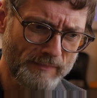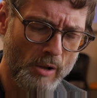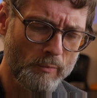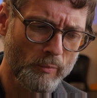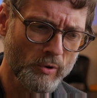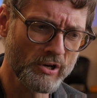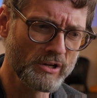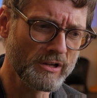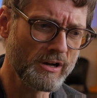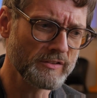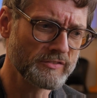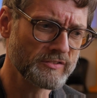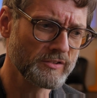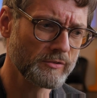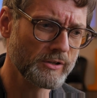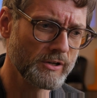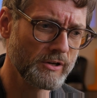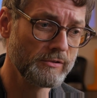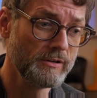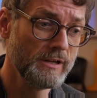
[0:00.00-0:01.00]
And we're going to
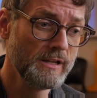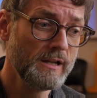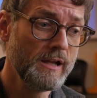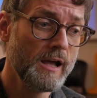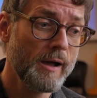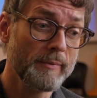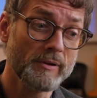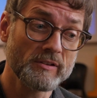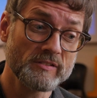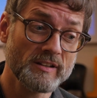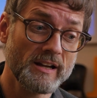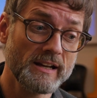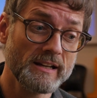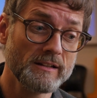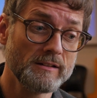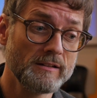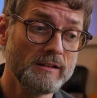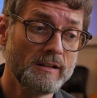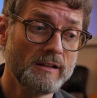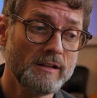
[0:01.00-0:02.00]
also go, I'm
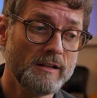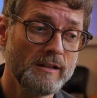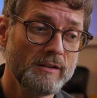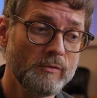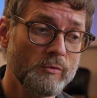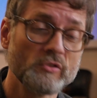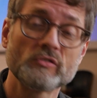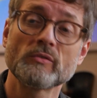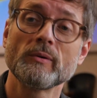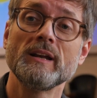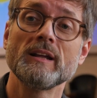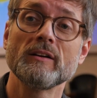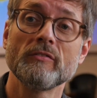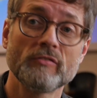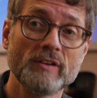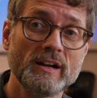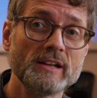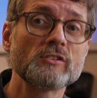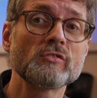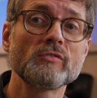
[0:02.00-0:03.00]
excited, we're screening a
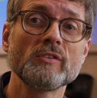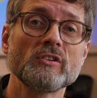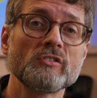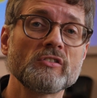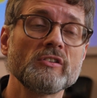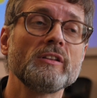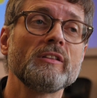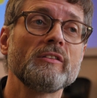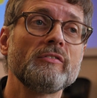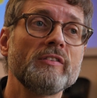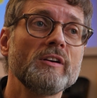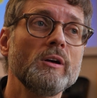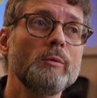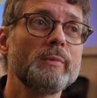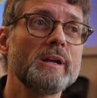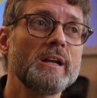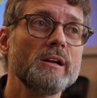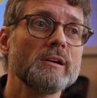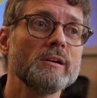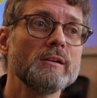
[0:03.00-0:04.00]
French version of the
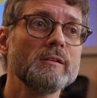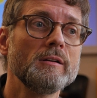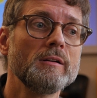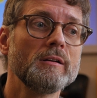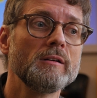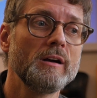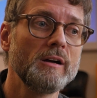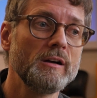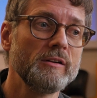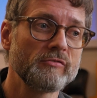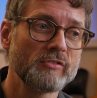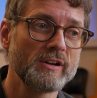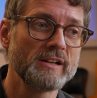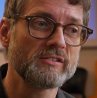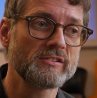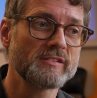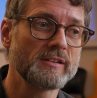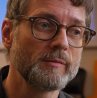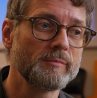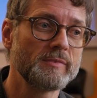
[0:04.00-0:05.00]
film here,
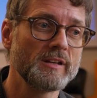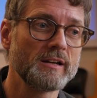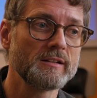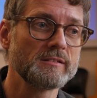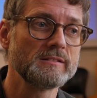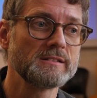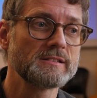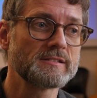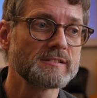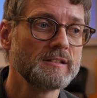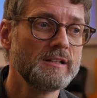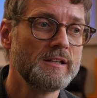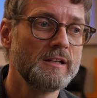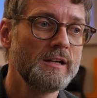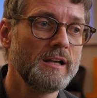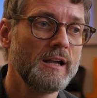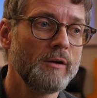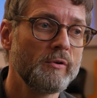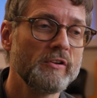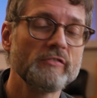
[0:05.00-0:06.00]
French subtitles.
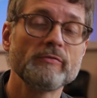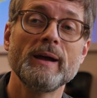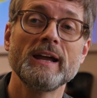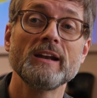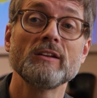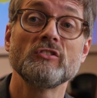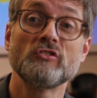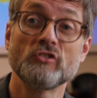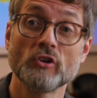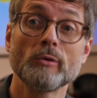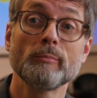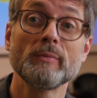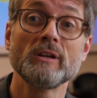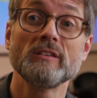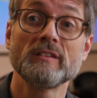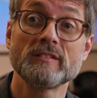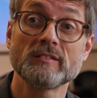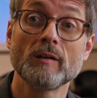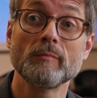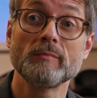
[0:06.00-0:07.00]
We've made a
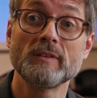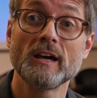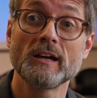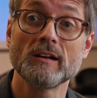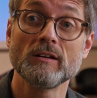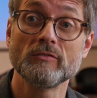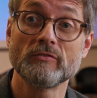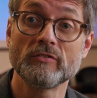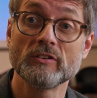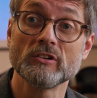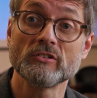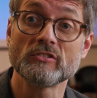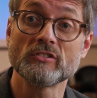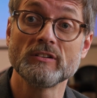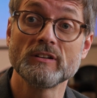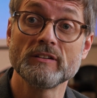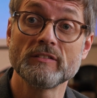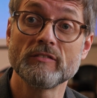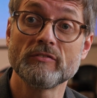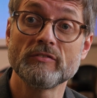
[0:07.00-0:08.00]
German subtitled
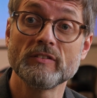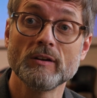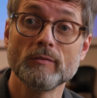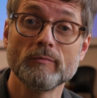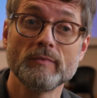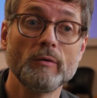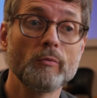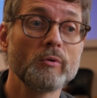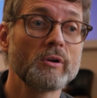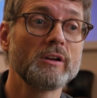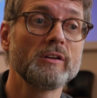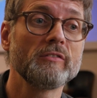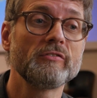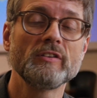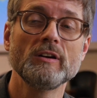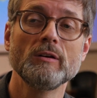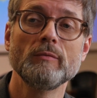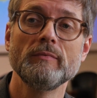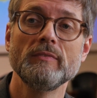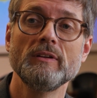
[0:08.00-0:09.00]
version of the film that we're going
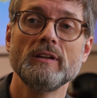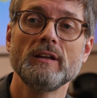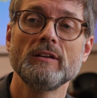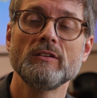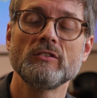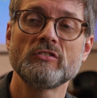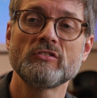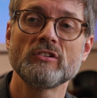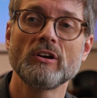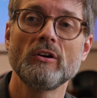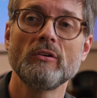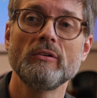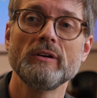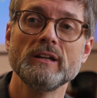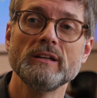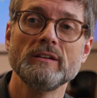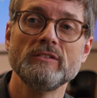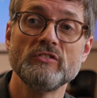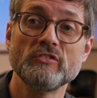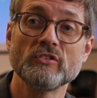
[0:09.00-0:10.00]
to show
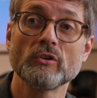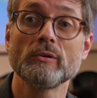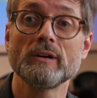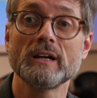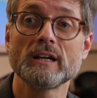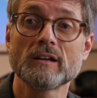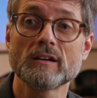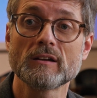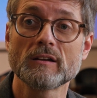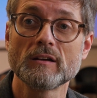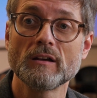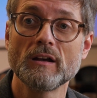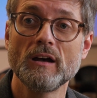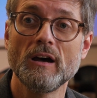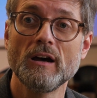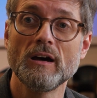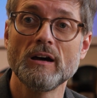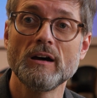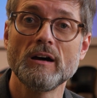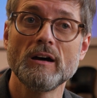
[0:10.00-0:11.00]
in Zurich
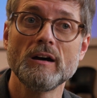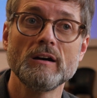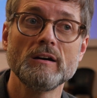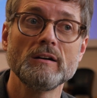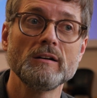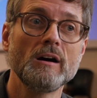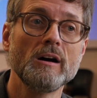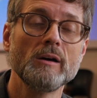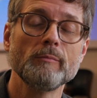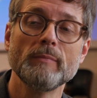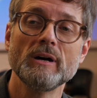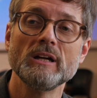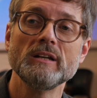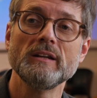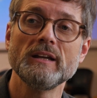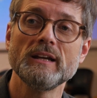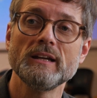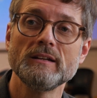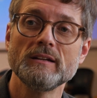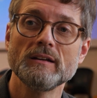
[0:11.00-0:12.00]
on
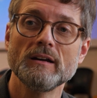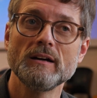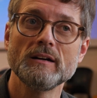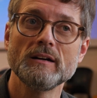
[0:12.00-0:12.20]
Monday.